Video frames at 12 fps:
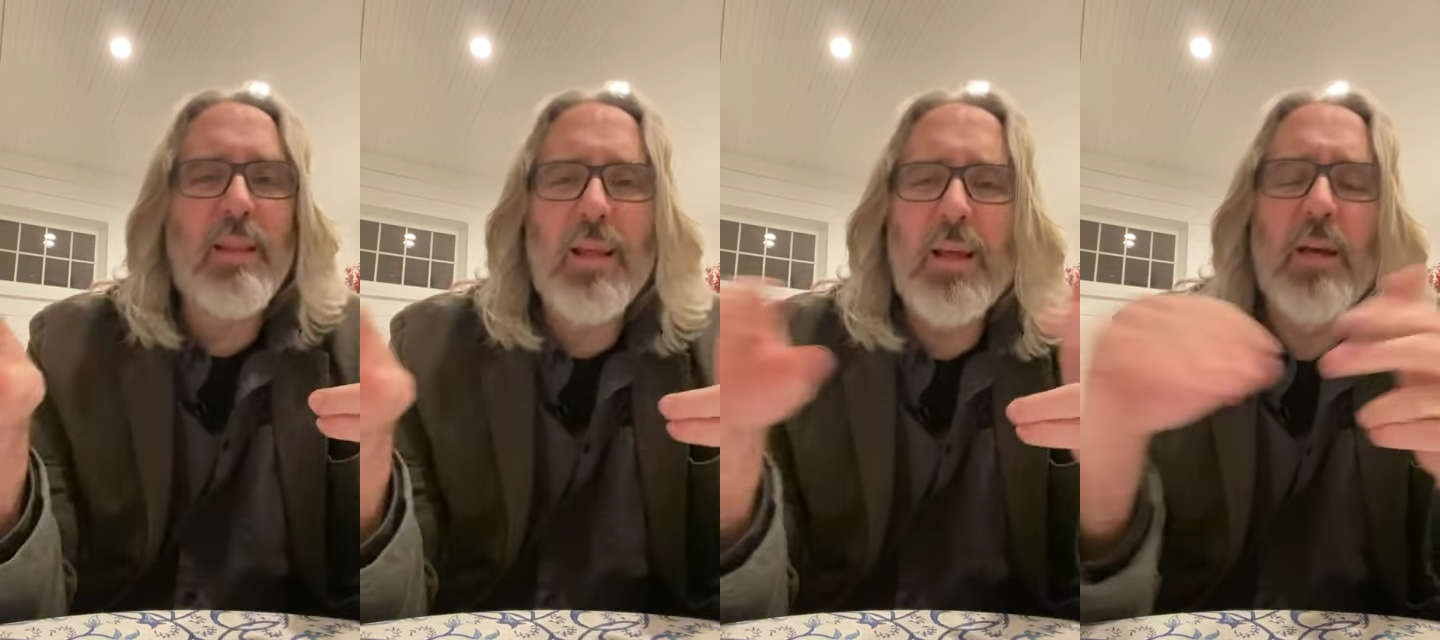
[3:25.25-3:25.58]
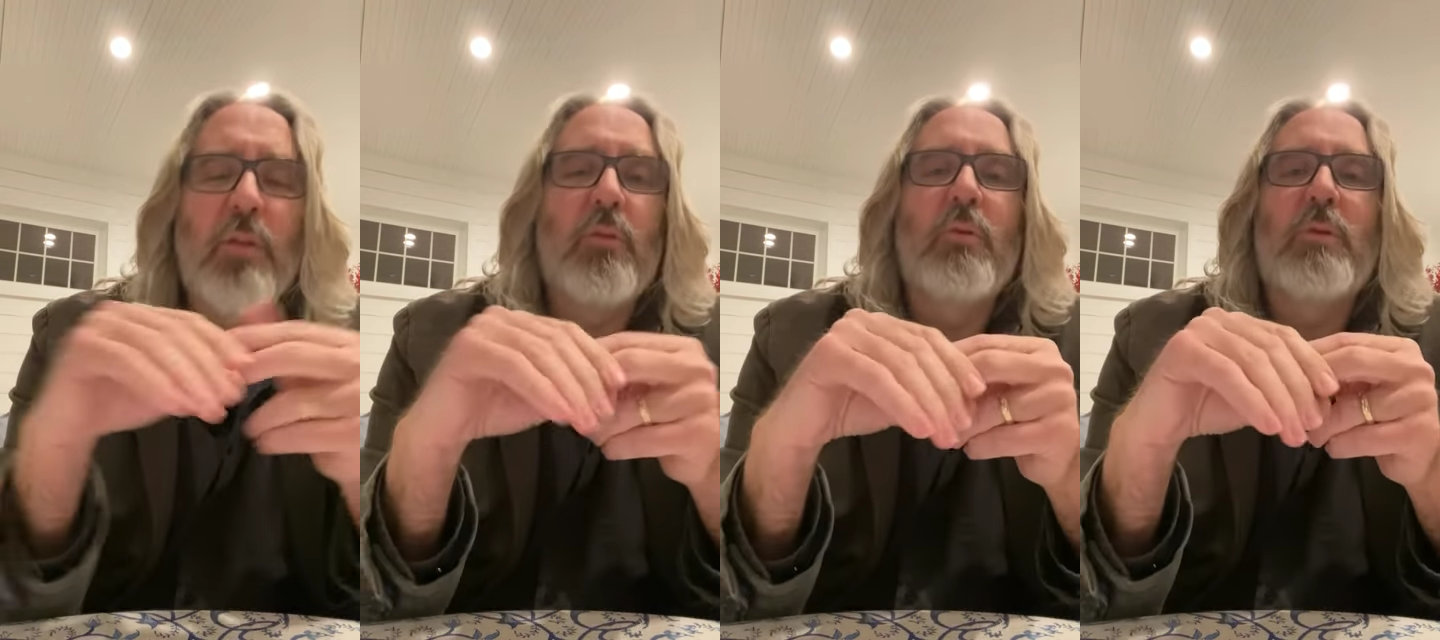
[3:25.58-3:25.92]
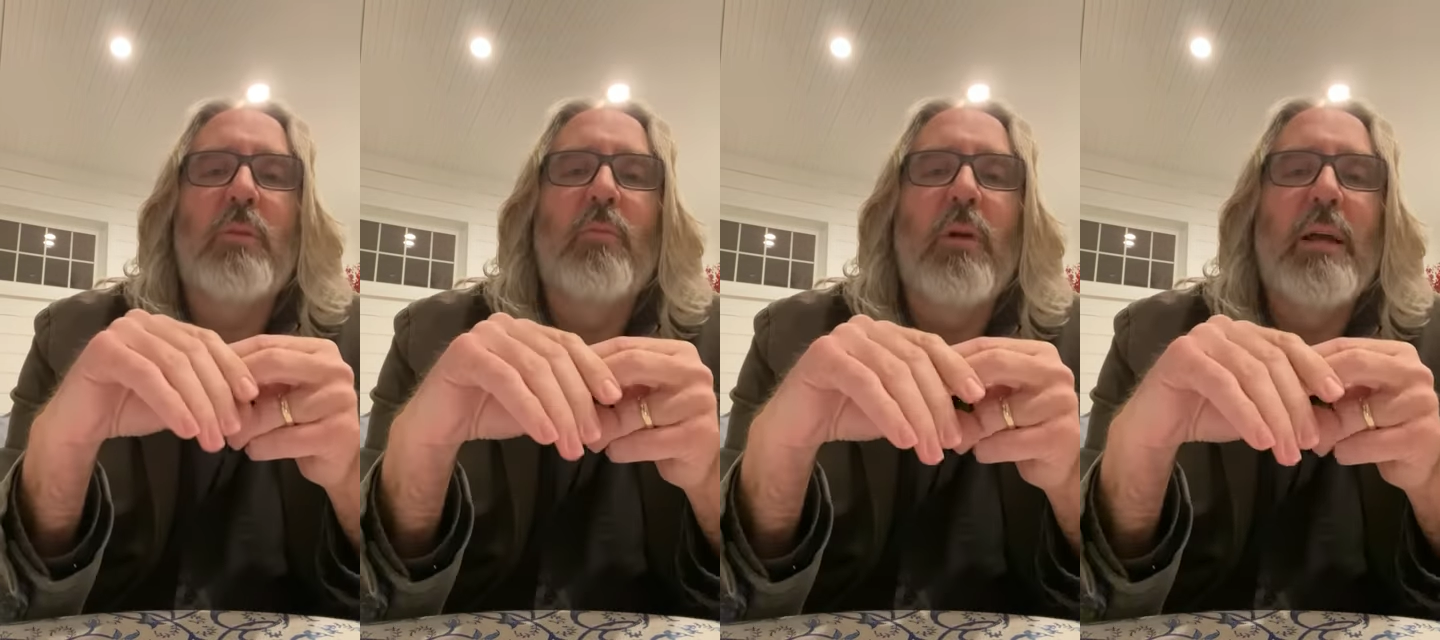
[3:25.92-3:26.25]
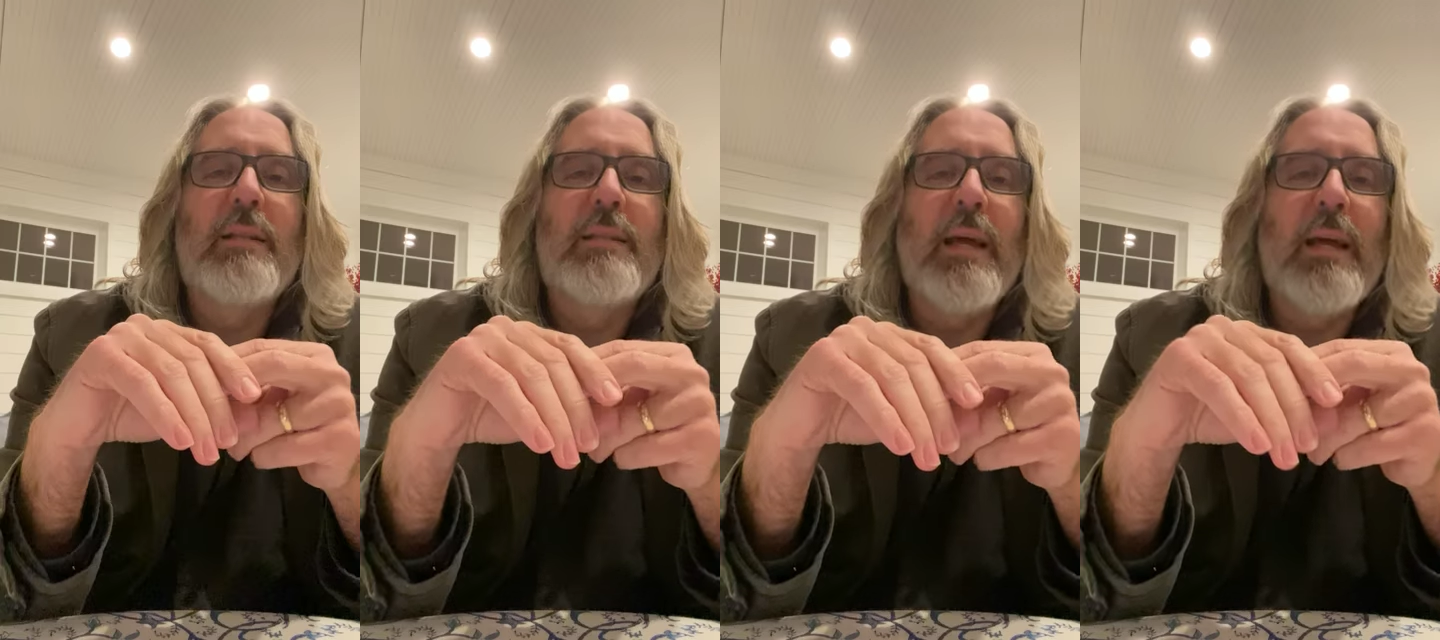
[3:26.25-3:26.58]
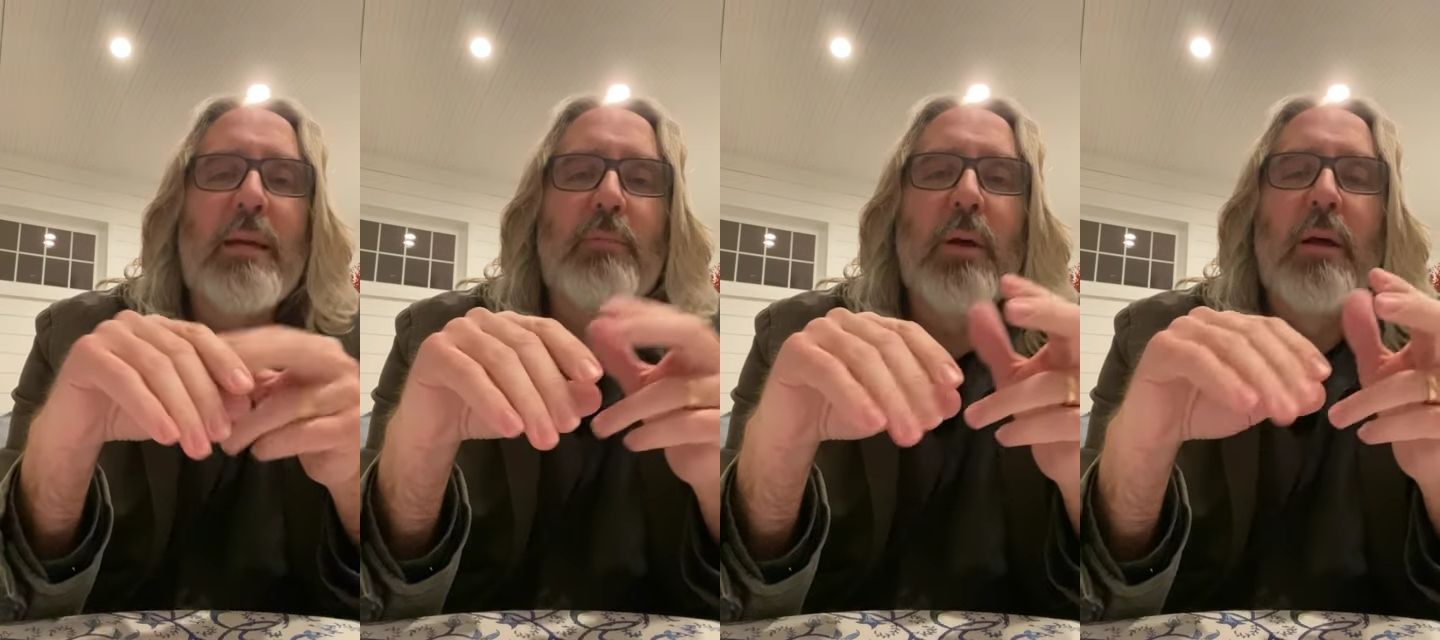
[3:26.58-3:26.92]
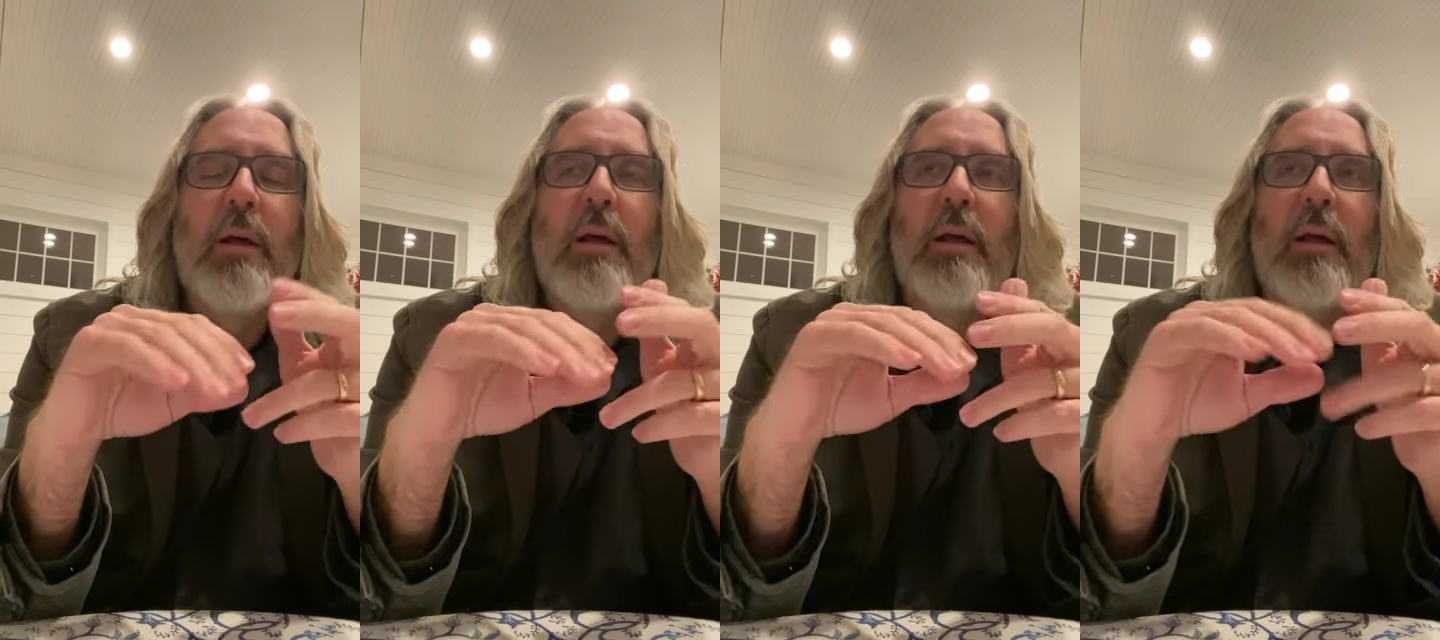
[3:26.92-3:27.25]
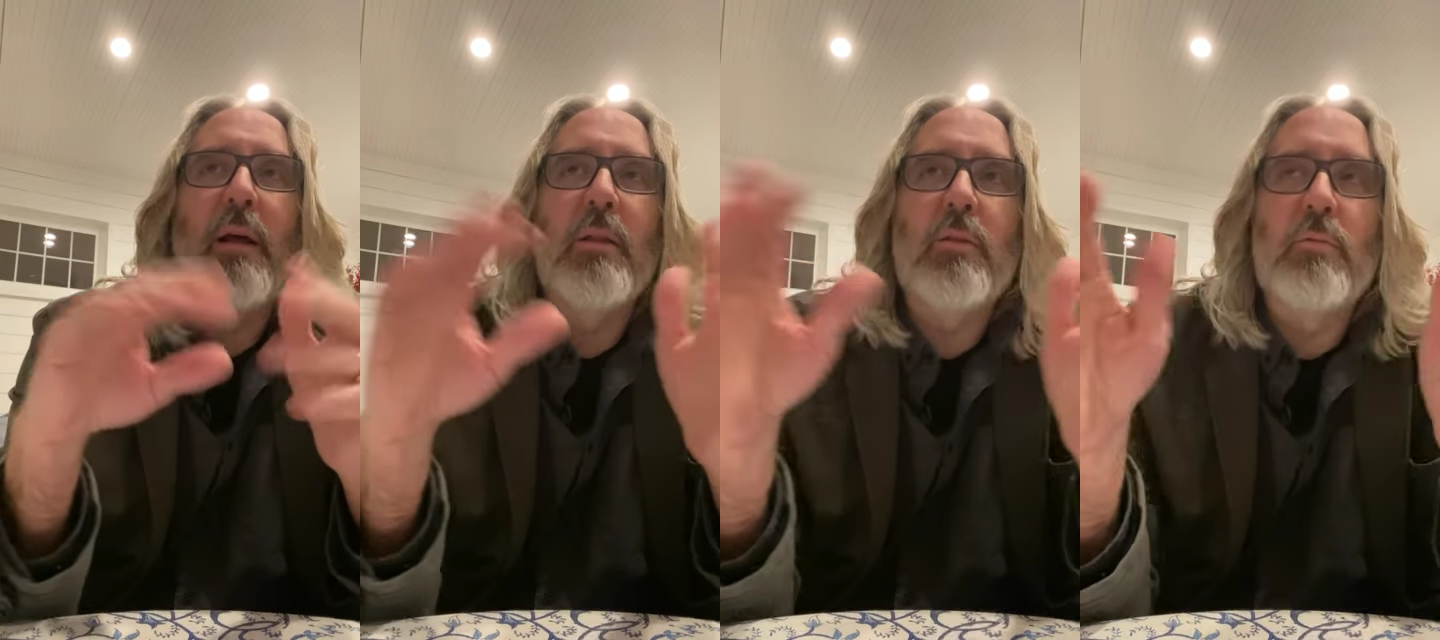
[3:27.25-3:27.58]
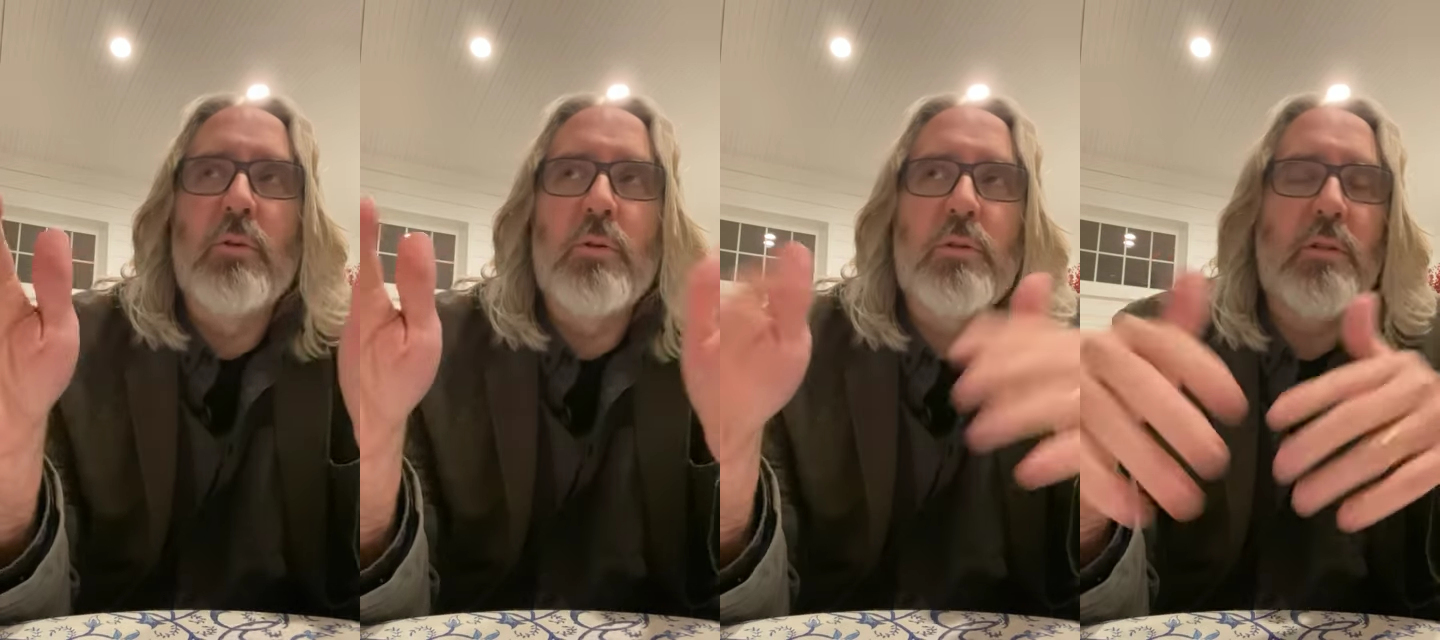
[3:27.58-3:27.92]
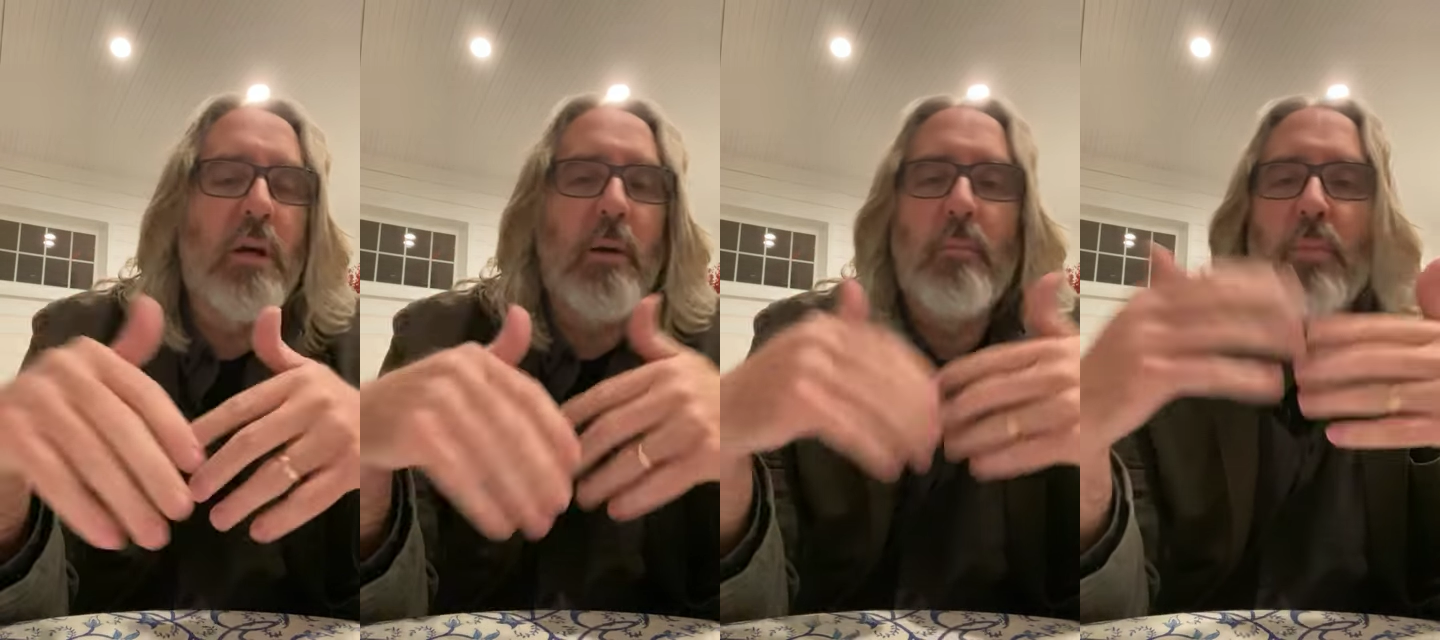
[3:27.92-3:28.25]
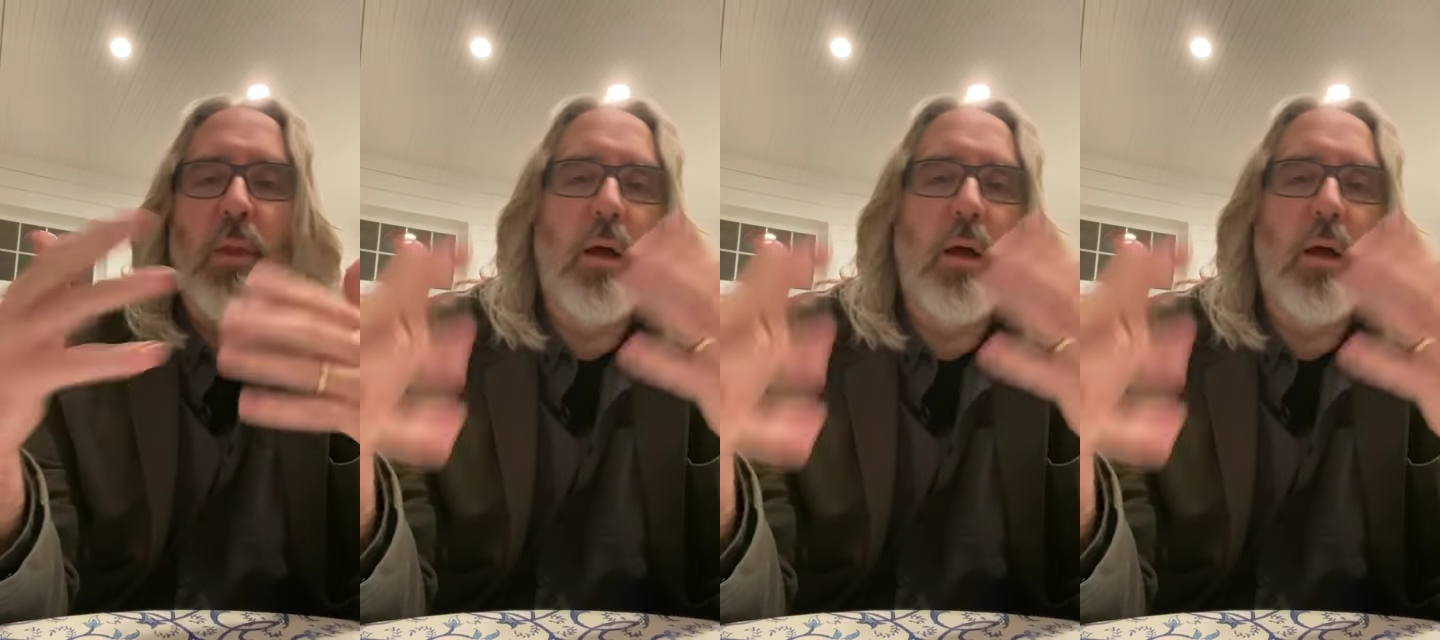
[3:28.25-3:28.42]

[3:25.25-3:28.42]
cut through some red tape, cut through some